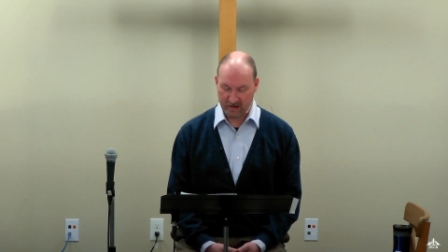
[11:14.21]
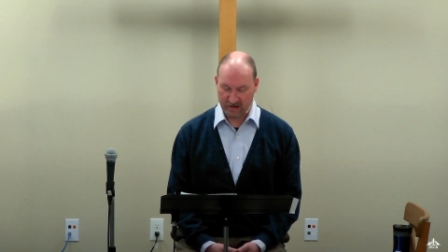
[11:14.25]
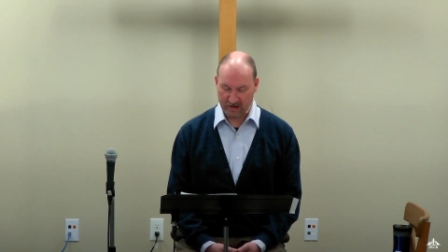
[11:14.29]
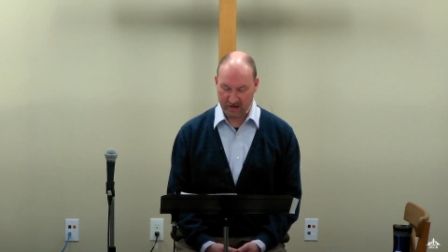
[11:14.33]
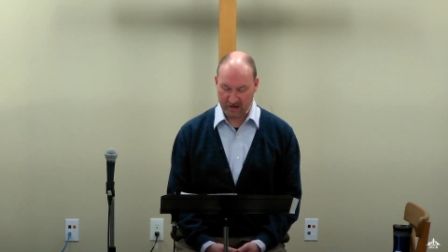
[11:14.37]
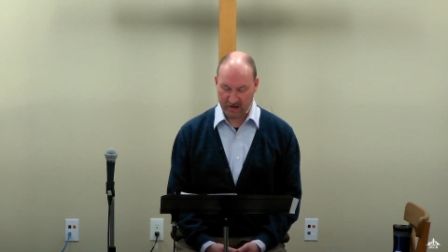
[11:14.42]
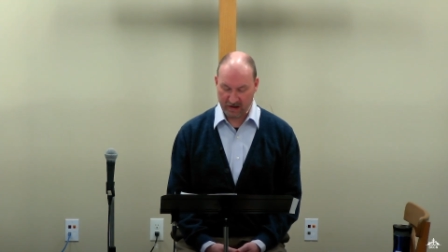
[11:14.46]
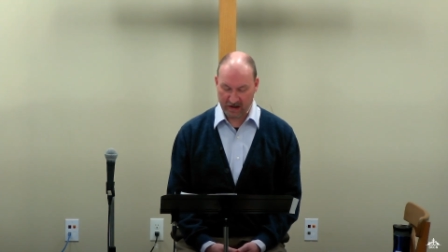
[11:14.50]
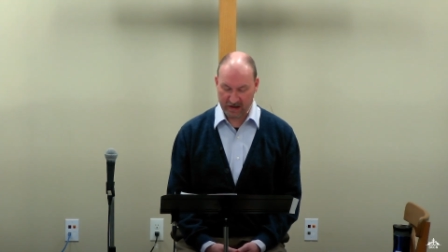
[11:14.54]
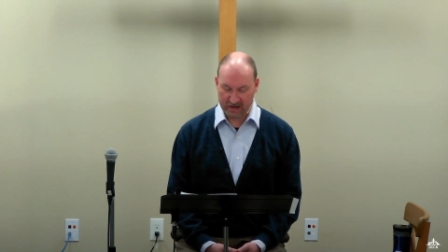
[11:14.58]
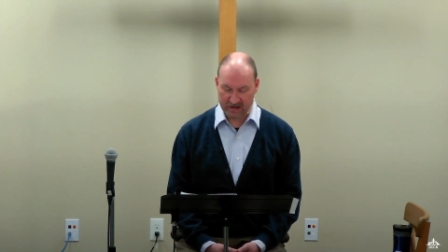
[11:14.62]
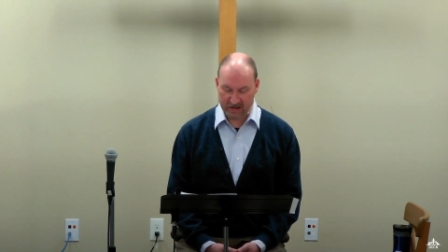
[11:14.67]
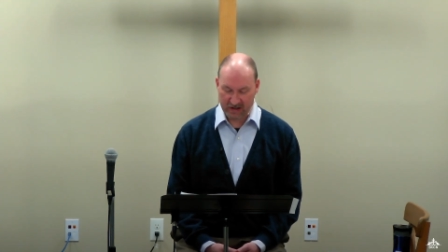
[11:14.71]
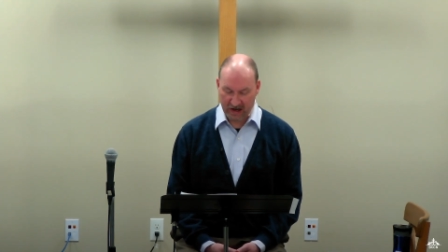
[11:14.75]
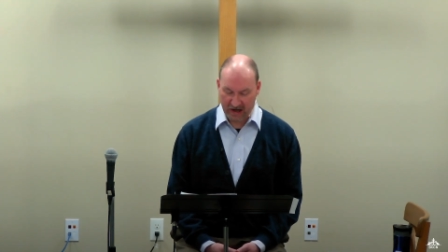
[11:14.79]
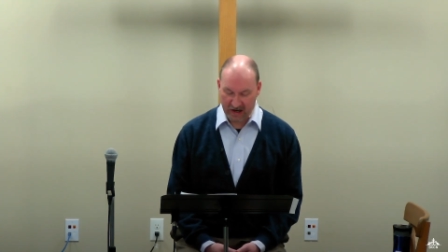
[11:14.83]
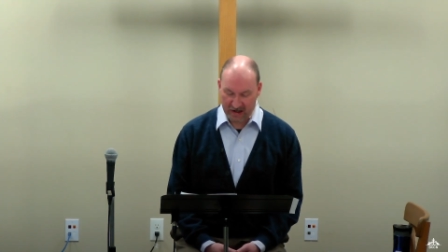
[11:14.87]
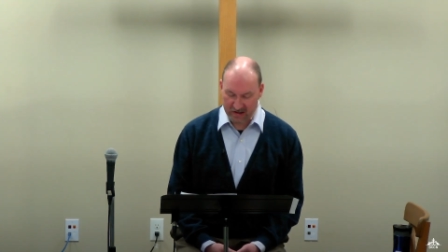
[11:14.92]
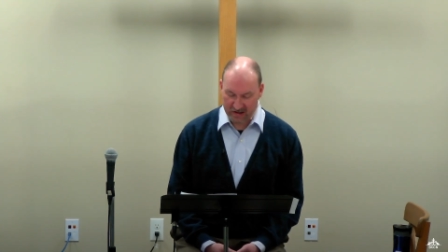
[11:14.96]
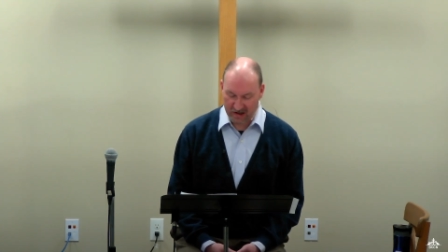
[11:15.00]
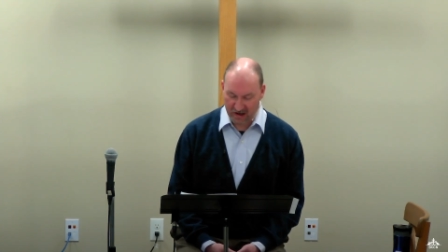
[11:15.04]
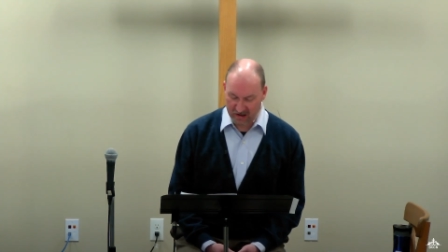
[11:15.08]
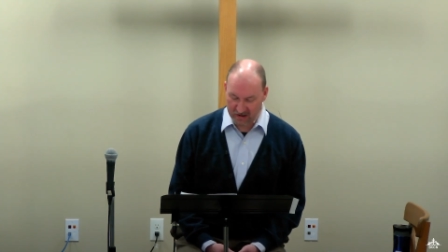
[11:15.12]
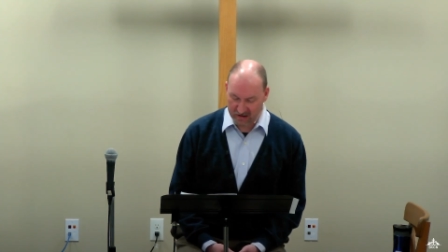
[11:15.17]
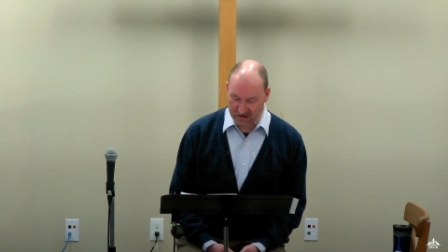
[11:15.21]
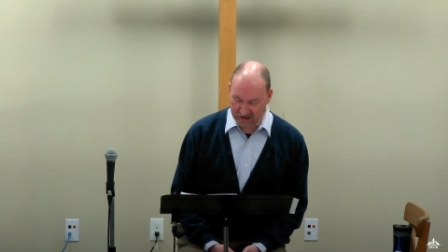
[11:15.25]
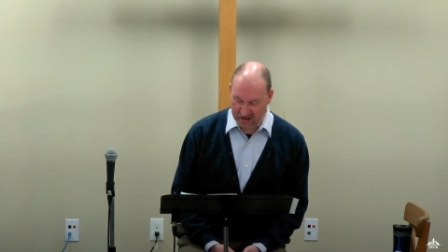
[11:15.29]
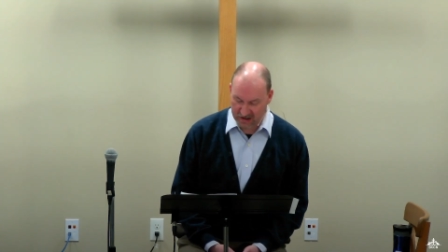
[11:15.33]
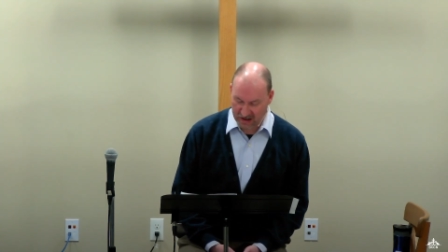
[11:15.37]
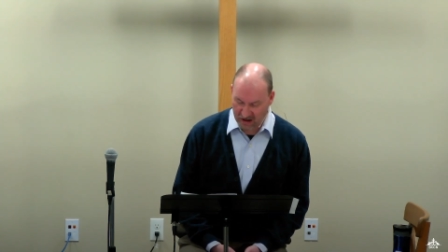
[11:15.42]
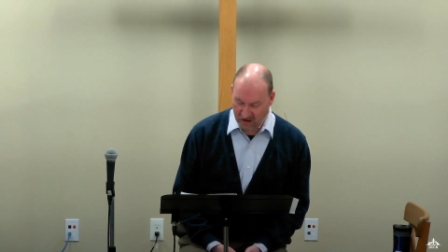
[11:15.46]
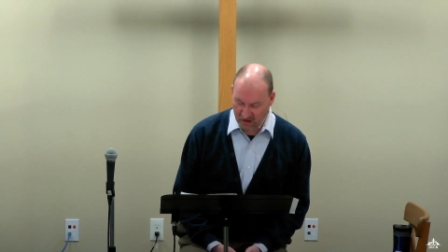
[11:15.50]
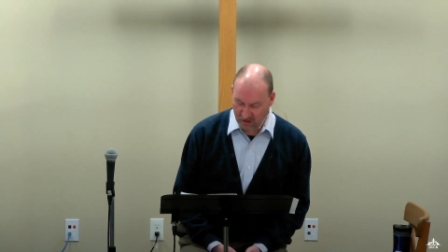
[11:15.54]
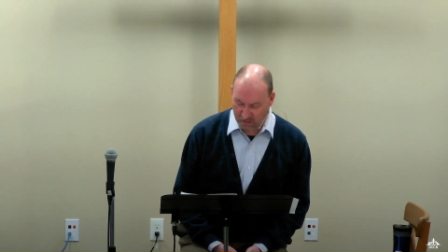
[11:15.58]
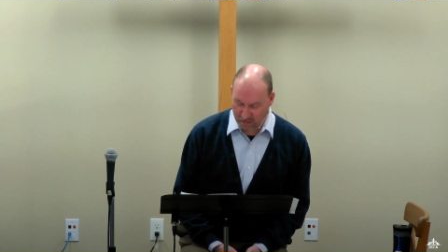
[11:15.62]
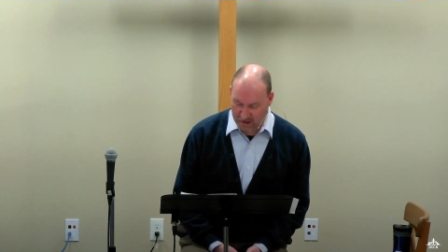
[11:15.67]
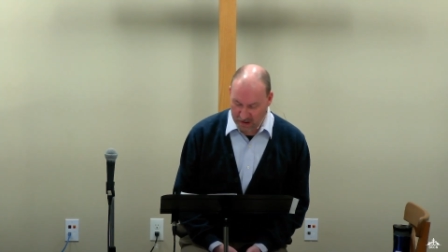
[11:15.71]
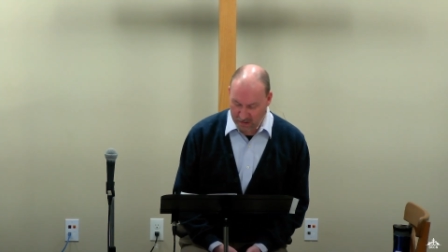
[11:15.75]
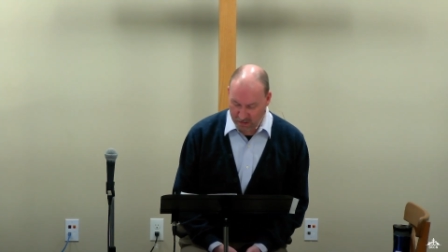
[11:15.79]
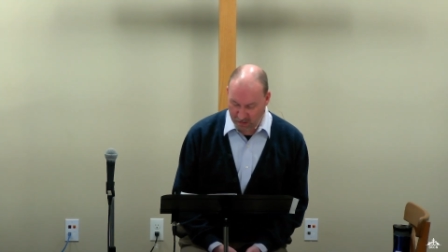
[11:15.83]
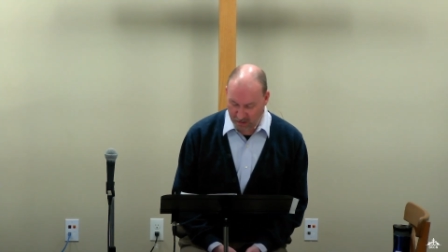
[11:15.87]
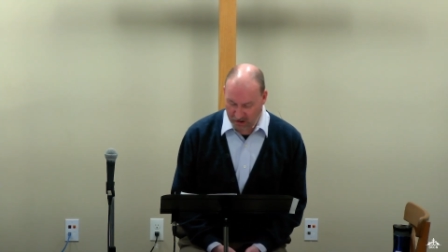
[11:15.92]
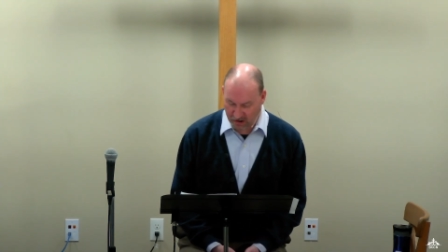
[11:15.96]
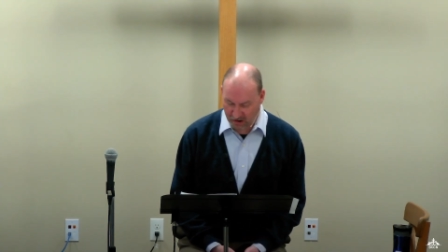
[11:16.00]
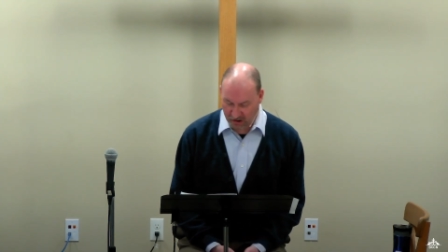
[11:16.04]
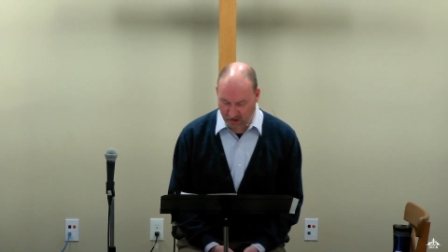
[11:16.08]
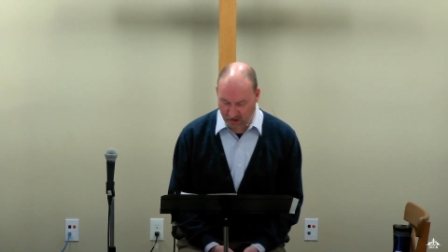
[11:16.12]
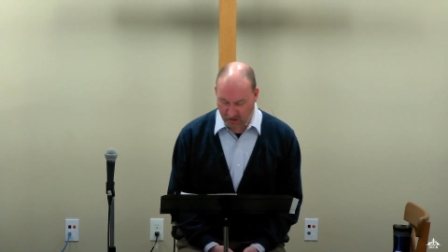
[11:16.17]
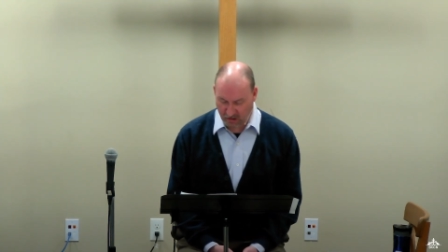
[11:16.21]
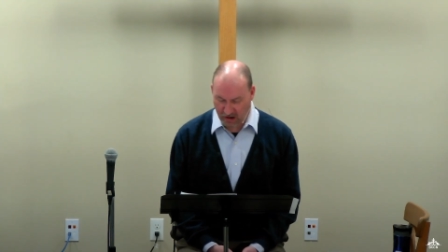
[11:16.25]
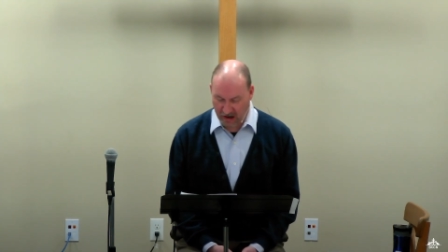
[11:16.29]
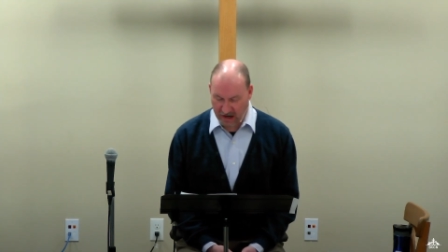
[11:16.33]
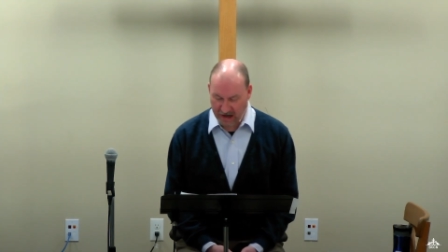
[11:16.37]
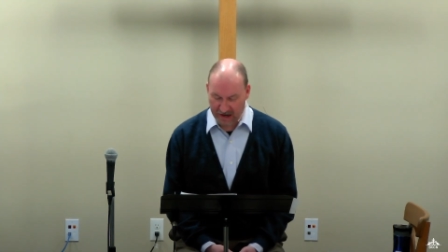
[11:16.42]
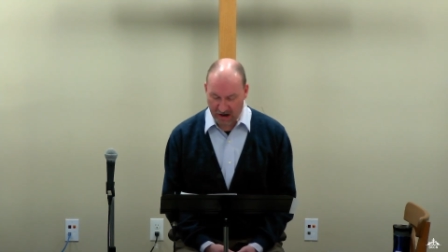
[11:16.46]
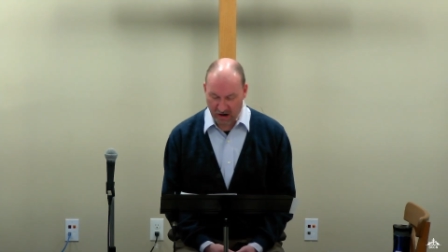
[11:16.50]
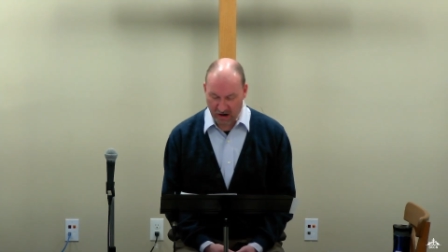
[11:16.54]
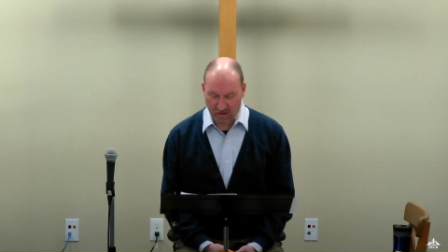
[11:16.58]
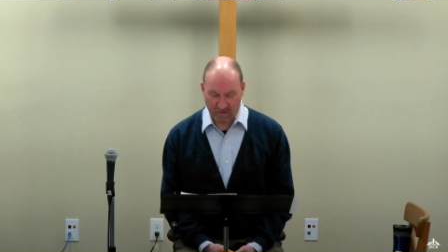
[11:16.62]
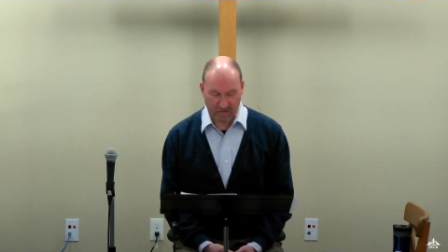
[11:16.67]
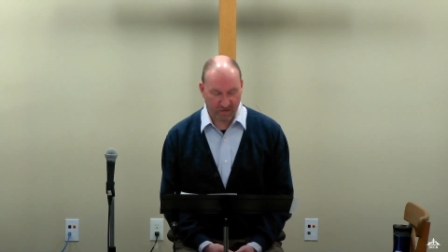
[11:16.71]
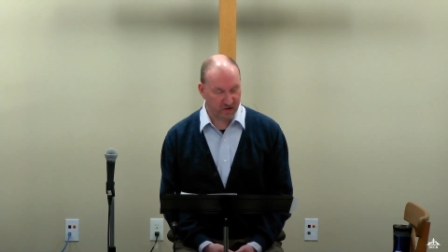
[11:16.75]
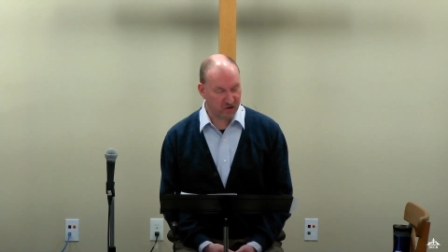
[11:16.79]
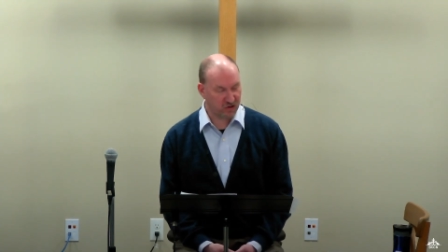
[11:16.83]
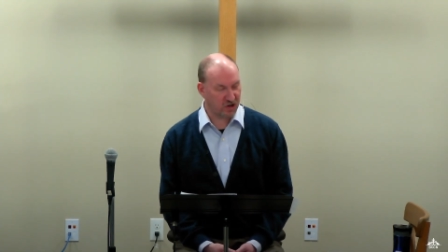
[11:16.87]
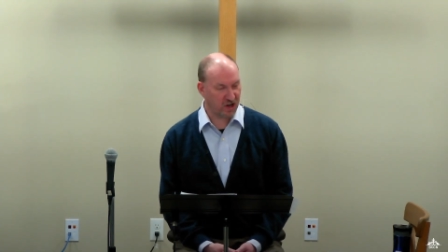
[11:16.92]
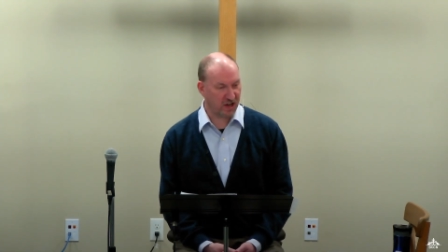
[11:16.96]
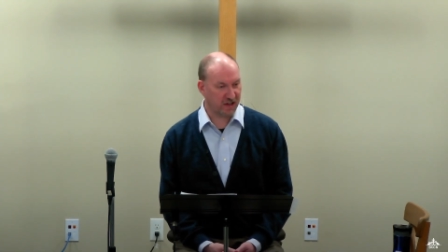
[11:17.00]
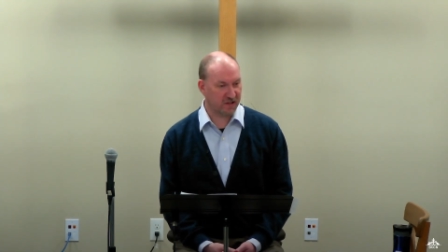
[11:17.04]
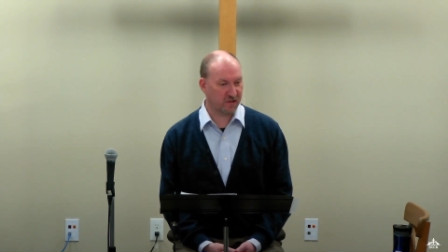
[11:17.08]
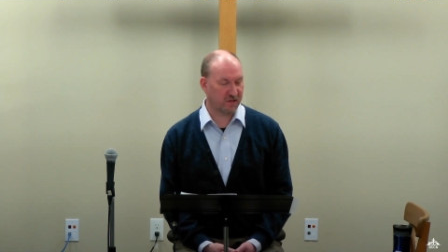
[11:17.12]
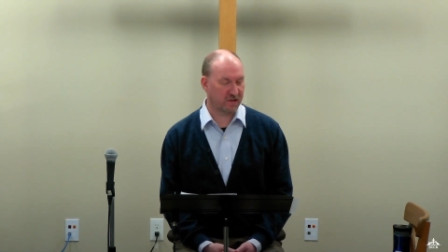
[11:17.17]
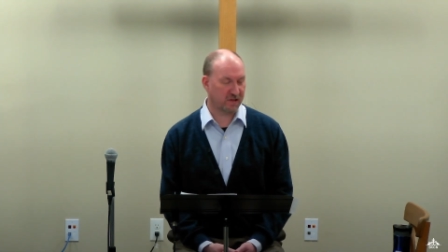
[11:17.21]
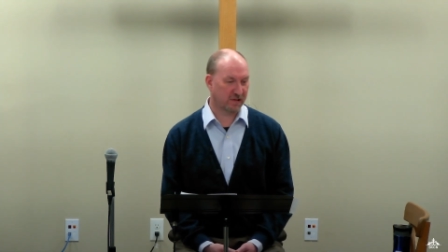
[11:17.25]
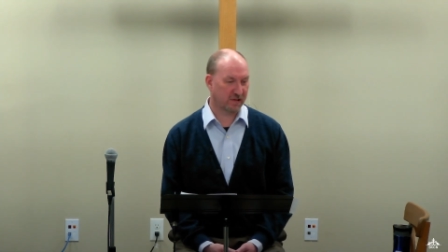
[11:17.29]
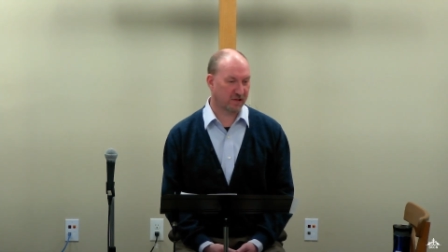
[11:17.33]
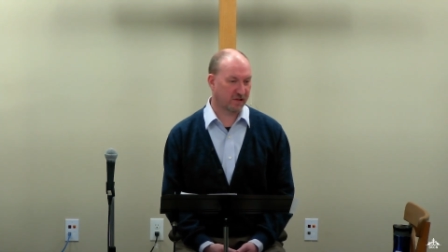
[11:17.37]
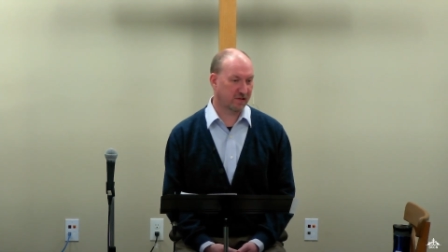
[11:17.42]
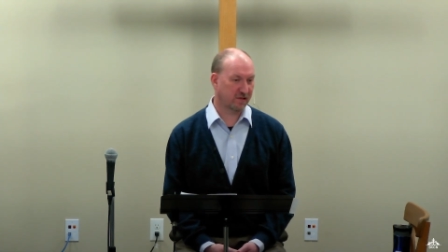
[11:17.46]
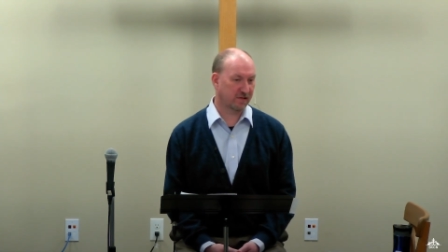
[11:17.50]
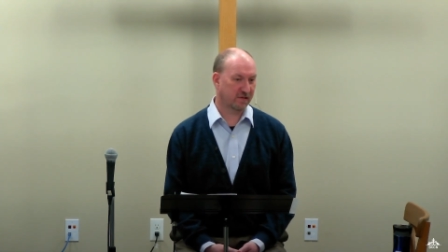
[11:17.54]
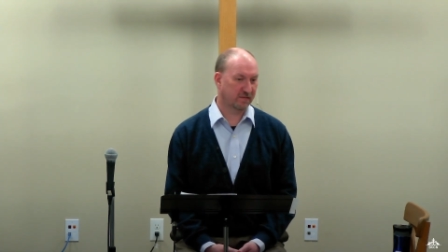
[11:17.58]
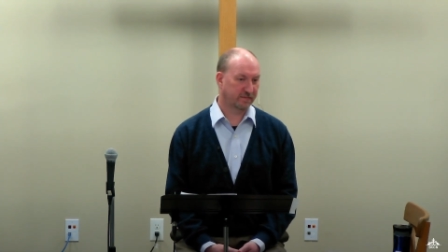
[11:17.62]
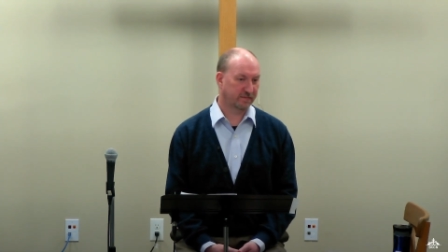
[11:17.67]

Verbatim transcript: And Isaiah tells us how the people are crying out for justice.